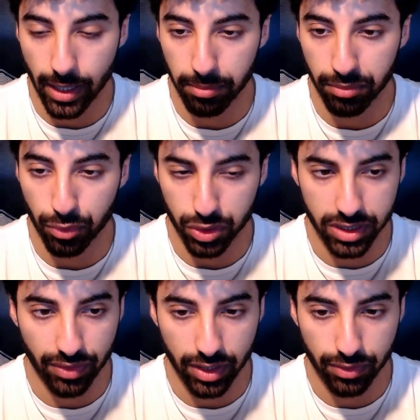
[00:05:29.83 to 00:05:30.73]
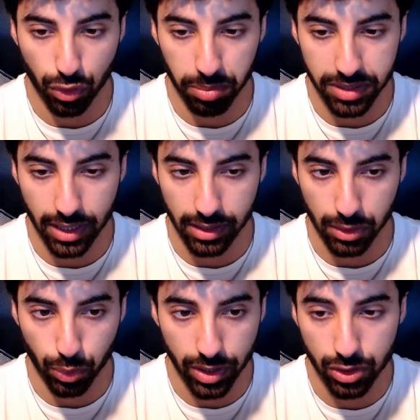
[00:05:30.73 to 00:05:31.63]
for the 74%
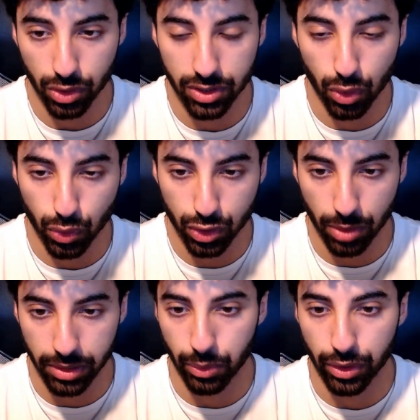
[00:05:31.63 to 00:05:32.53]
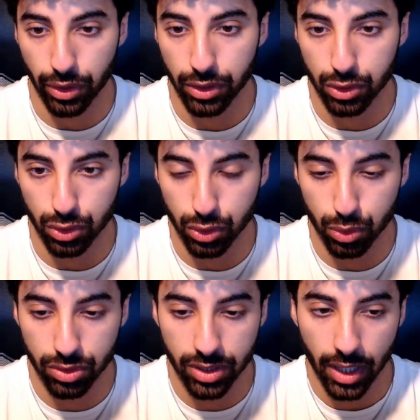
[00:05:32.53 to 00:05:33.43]
increase, so this is also something we're going to
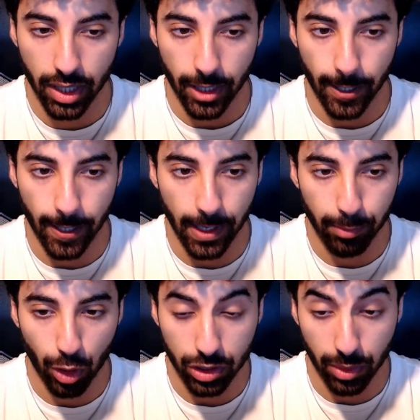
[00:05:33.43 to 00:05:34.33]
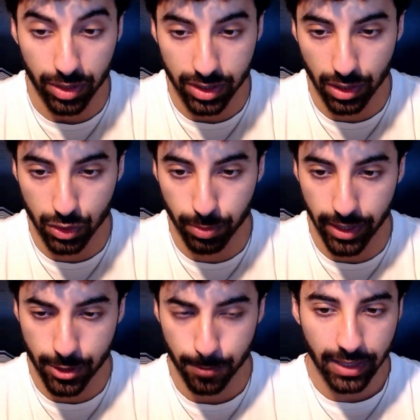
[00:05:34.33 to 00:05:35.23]
use on our sales
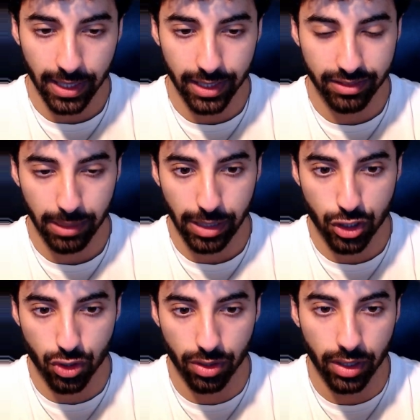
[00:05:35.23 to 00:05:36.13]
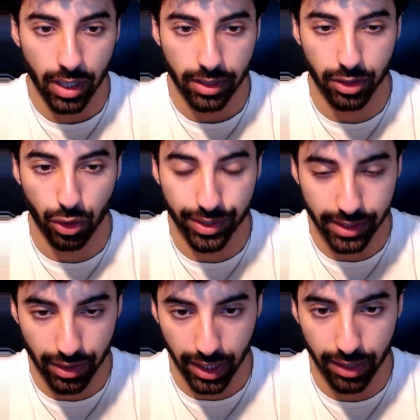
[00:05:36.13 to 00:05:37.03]
page. Then here they mention they're going
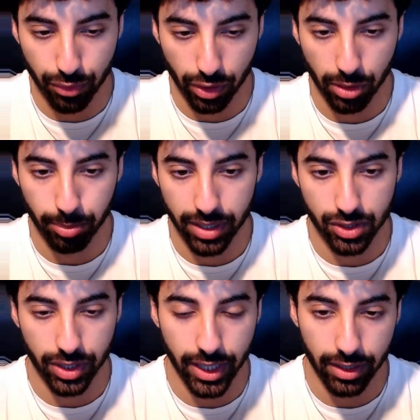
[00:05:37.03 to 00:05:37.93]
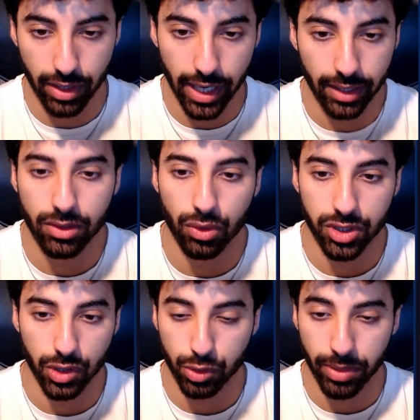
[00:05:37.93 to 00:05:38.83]
directly for a comparison here, and on
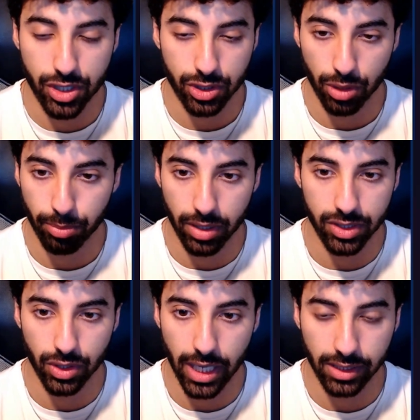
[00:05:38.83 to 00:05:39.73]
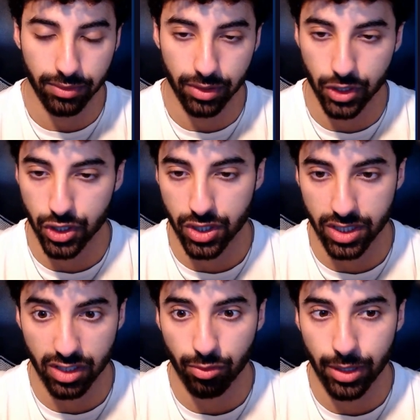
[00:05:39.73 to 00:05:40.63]
sales pages, comparison and differentiation,
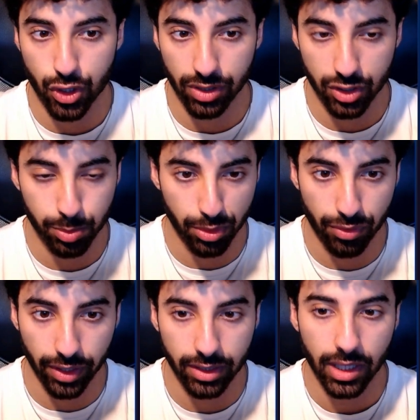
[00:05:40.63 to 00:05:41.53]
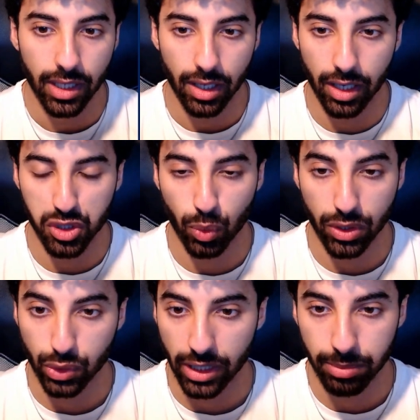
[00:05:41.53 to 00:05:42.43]
as I've mentioned, is perfect. You
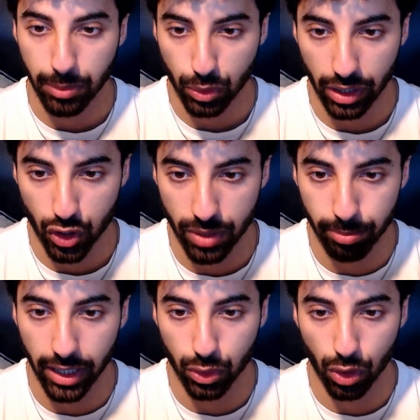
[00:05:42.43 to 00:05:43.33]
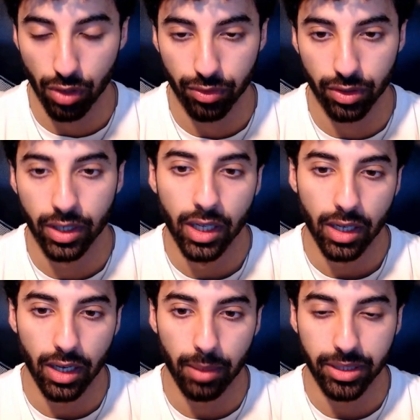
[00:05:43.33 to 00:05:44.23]
want to get people to actually buy your offer
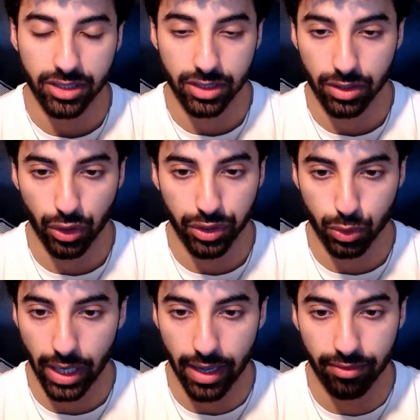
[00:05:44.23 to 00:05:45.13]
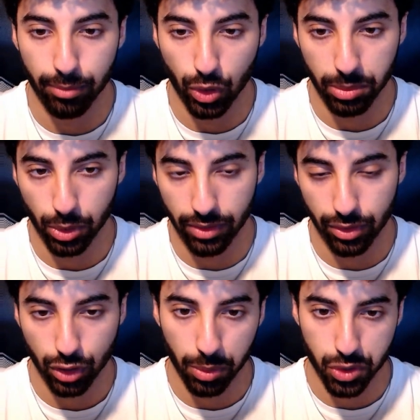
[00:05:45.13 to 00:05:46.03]
because they're going to have multiple
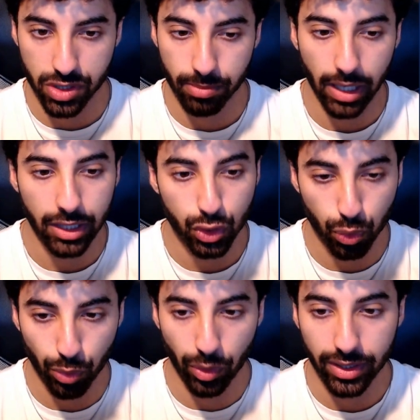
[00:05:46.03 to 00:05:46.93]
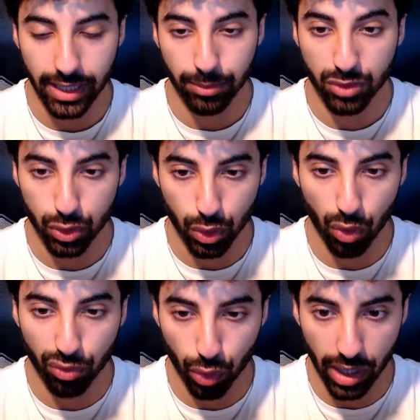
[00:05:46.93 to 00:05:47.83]
different options in mind, so we want them to
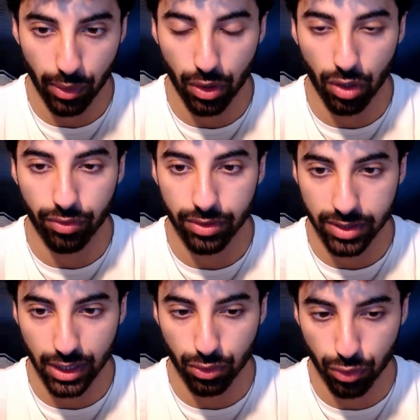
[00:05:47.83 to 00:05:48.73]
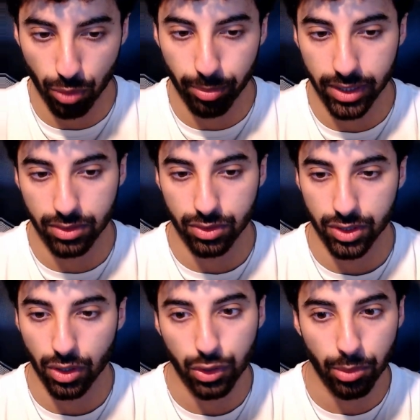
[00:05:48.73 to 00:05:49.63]
go for our offer instead of
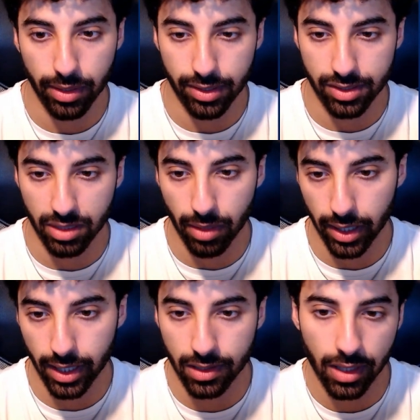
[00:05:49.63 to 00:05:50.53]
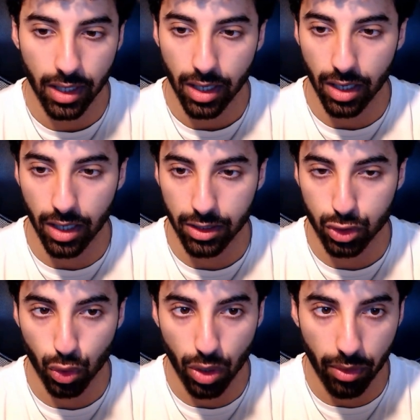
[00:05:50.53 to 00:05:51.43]
competitors and other players in the market.
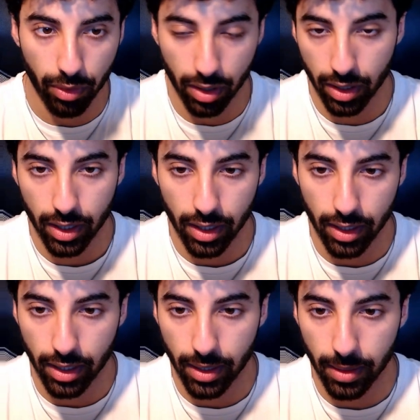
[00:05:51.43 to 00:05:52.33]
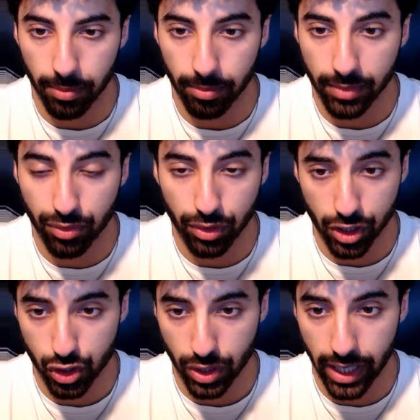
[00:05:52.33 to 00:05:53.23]
So our
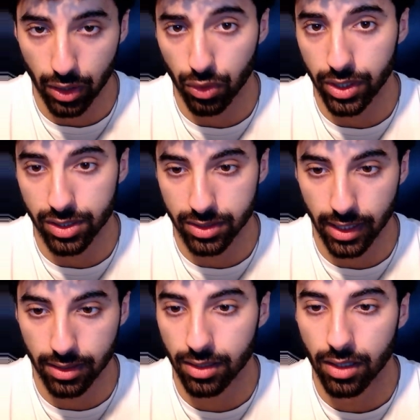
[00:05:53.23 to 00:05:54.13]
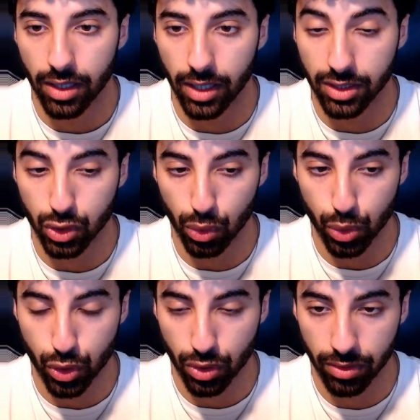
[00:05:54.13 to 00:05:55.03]
differentiation angle here is that the
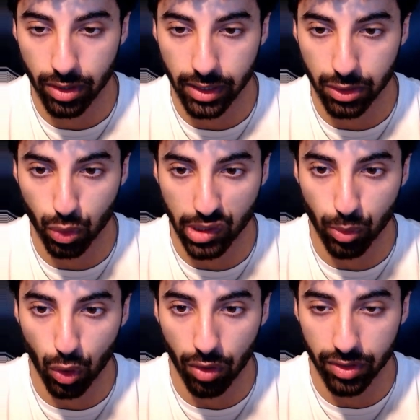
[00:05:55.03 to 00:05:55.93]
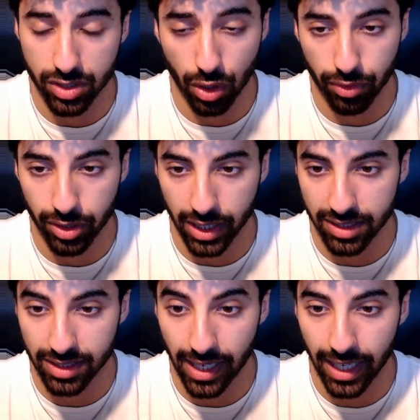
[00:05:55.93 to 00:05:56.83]
solution that Notable is offering
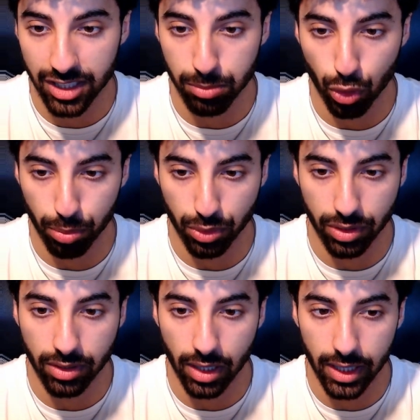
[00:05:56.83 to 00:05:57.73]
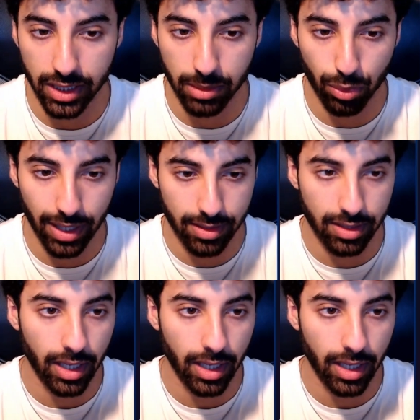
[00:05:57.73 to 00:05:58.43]
is 10x more potent than leading brands,